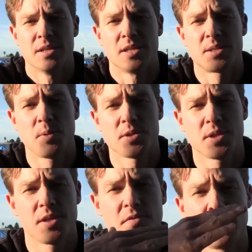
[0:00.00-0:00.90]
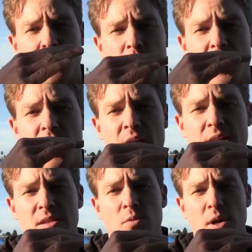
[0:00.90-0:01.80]
especially if you're
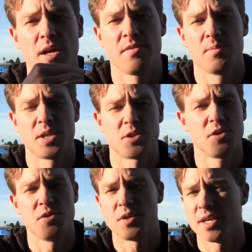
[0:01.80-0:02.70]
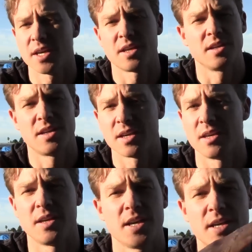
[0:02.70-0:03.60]
behind the wave, make sure you kick and
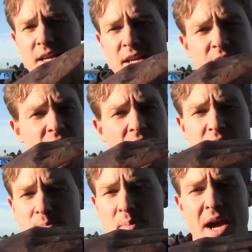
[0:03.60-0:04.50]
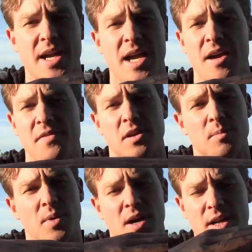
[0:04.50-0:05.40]
kick and kick and get that back half of
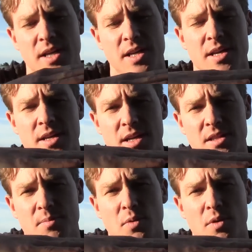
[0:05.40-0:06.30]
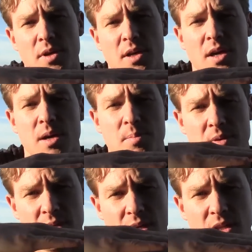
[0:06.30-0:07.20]
your body and the board up
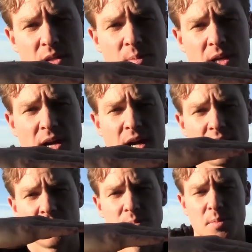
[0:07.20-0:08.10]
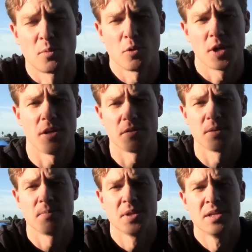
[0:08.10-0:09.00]
a little bit higher, a little bit more
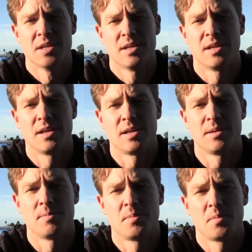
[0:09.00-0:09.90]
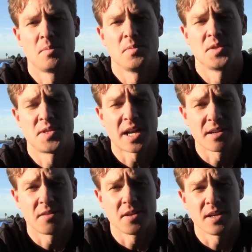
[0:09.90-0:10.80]
even. The
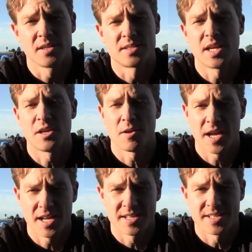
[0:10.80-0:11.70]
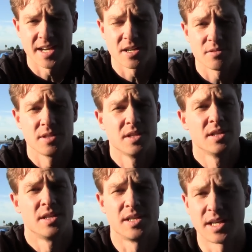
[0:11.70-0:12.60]
second thing is get your head down.
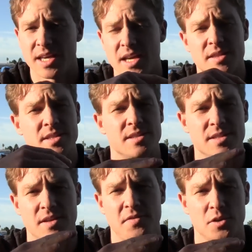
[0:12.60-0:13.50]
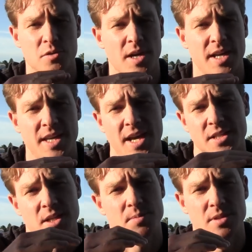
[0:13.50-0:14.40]
And again, this is if you're trying to
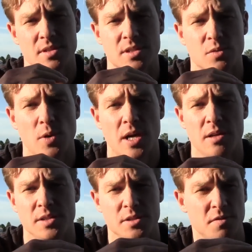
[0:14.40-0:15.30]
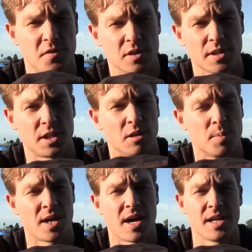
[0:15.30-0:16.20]
catch up to the swell and you feel like you're
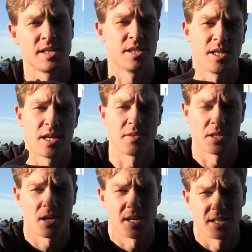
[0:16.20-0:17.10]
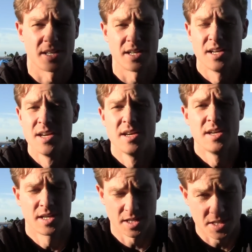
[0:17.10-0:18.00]
behind it and you haven't caught it yet,
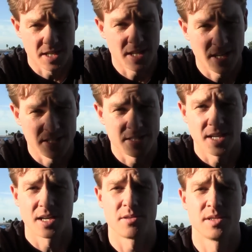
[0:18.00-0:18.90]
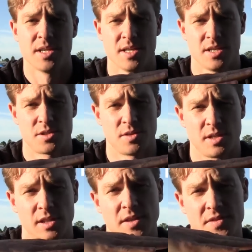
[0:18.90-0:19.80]
get that head down so
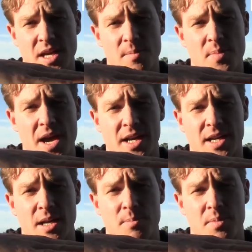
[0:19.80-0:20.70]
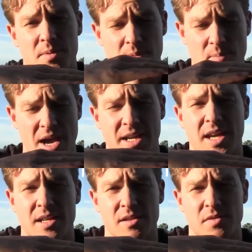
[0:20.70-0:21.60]
that it lifts that back
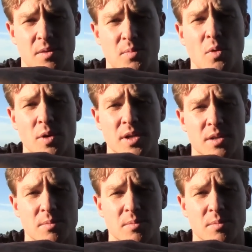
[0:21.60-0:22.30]
end of your board and your